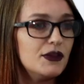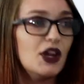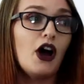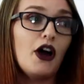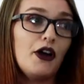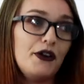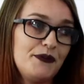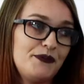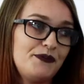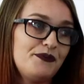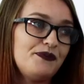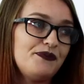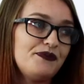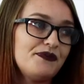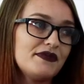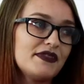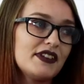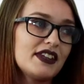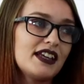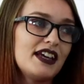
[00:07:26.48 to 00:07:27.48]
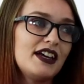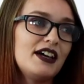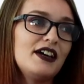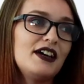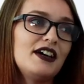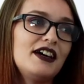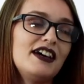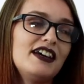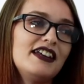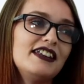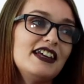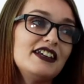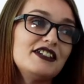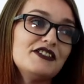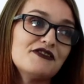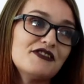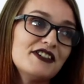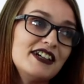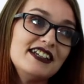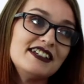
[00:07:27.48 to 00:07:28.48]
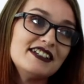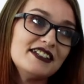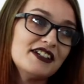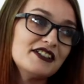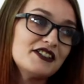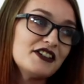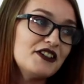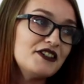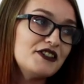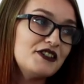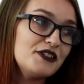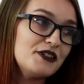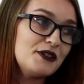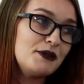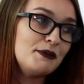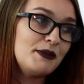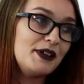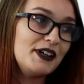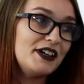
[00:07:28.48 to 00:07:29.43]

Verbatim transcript: No. Okay. There's a reason I don't do it on